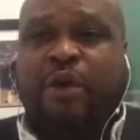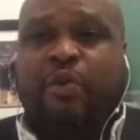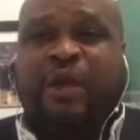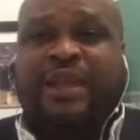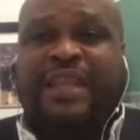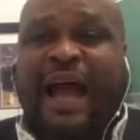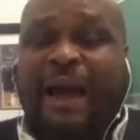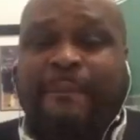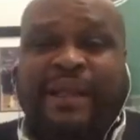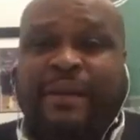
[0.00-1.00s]
with
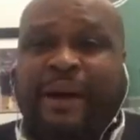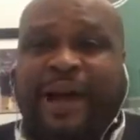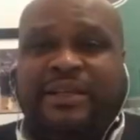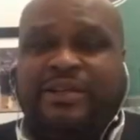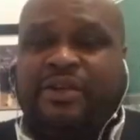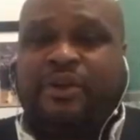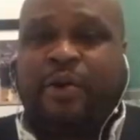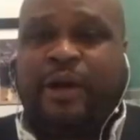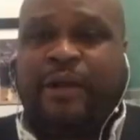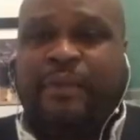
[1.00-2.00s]
not many bodies to
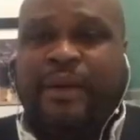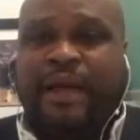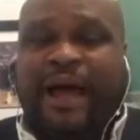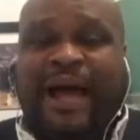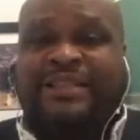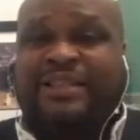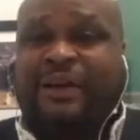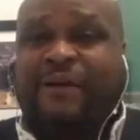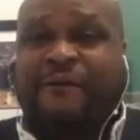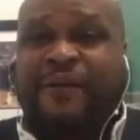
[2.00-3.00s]
throw at him. I
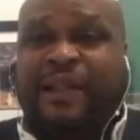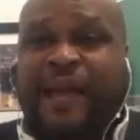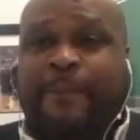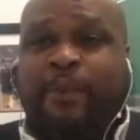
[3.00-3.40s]
still feel like